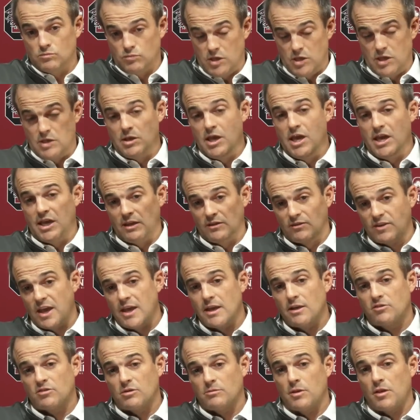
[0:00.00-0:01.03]
he can
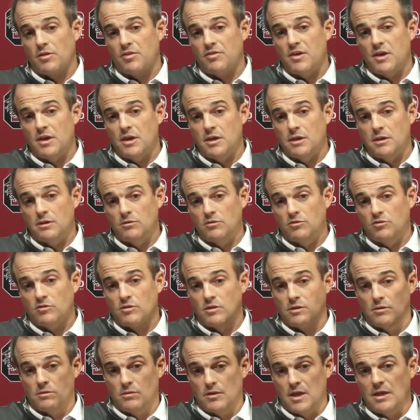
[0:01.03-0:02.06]
take some of the things
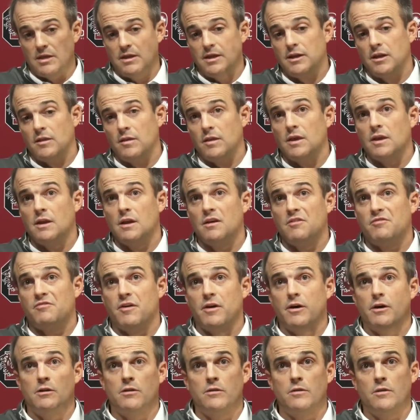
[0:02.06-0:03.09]
that they did in the
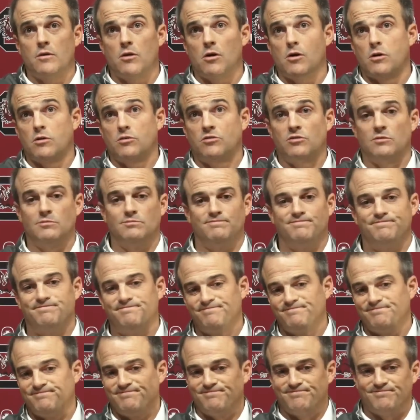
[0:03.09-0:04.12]
NFL, and there are
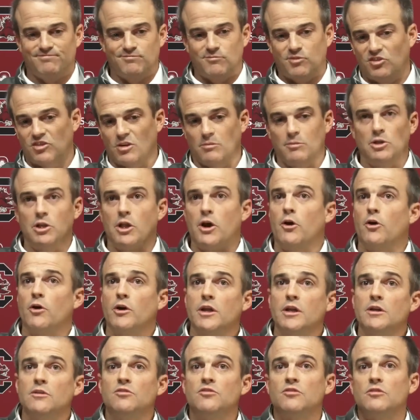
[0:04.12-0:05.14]
some
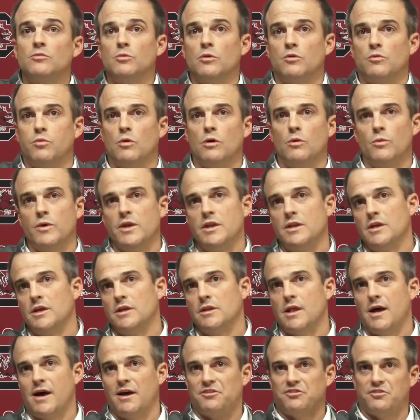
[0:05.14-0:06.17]
similarities with what we
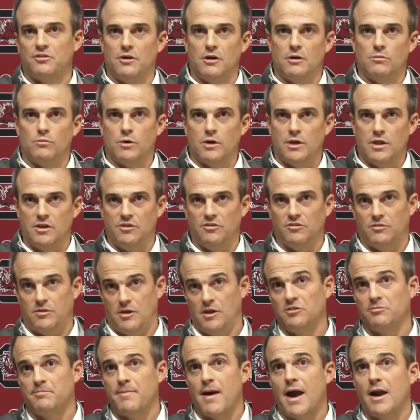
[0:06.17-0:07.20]
did last year and what
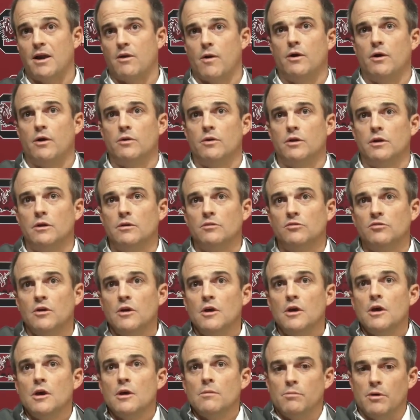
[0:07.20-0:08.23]
his background is,
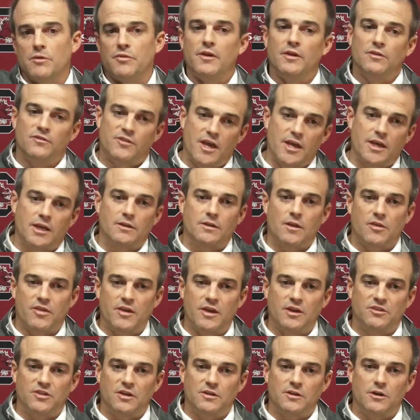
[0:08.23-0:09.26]
but then taking the
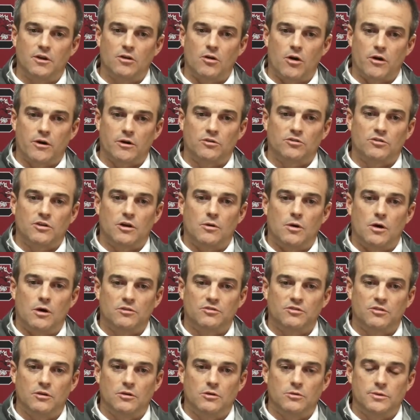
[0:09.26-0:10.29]
things they did at Arkansas
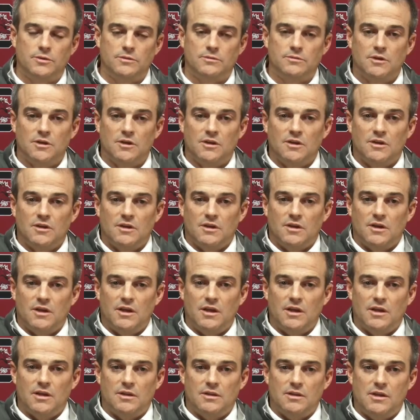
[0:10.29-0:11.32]
also
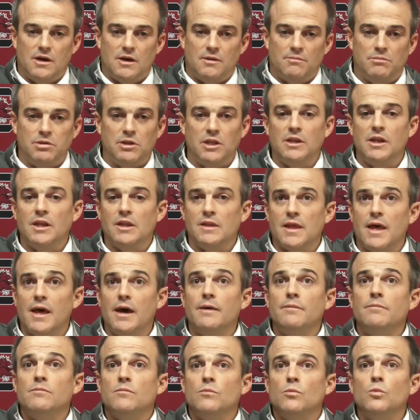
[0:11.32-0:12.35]
and blending
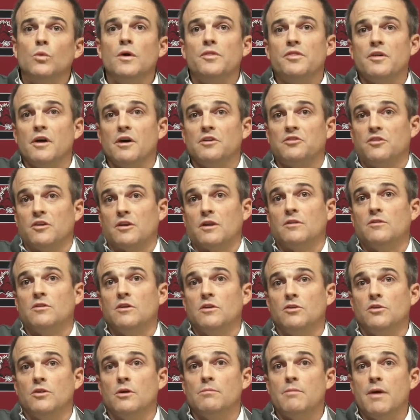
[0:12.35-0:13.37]
that with us to
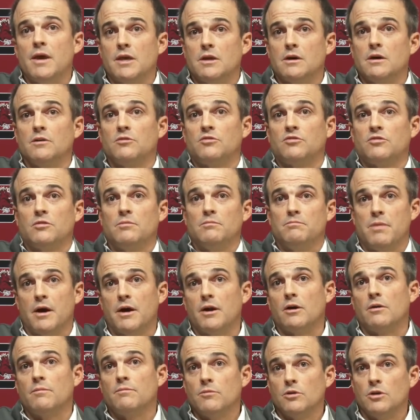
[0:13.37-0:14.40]
continue to make us
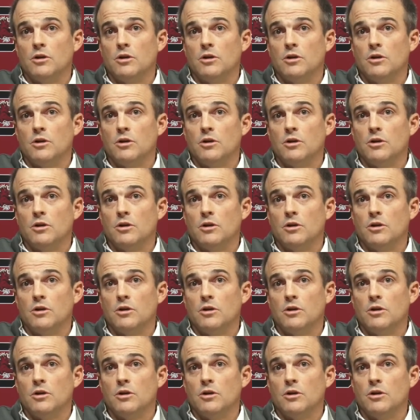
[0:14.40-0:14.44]
better.